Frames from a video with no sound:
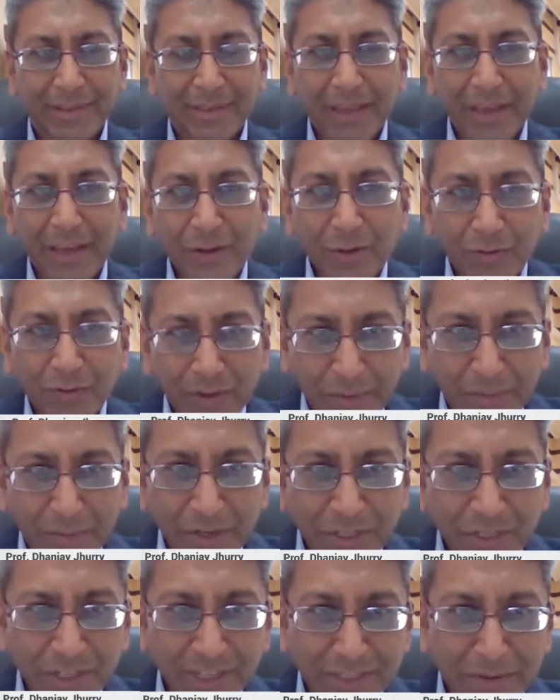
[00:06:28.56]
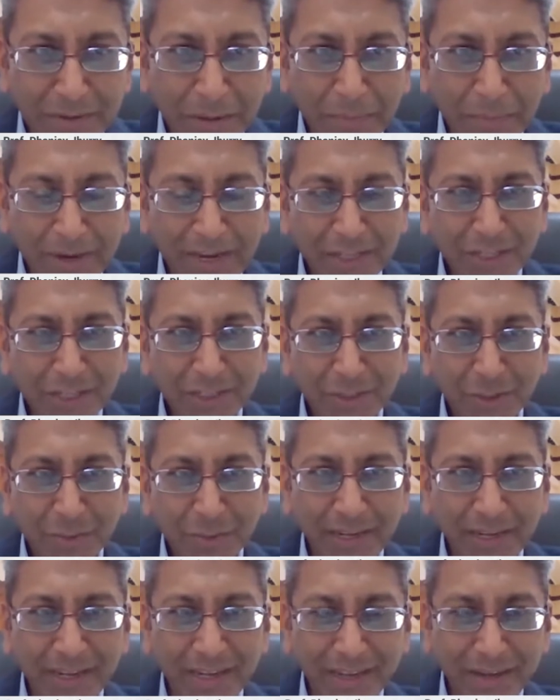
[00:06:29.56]
Thank you very much. It's my pleasure to
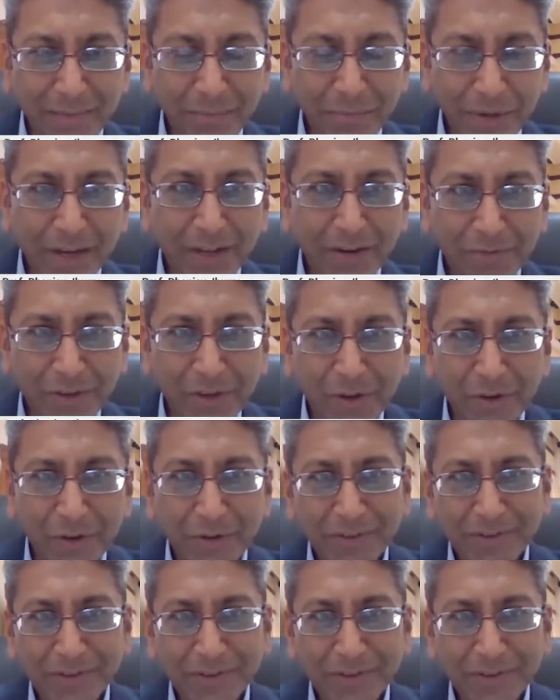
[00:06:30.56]
be a part of you.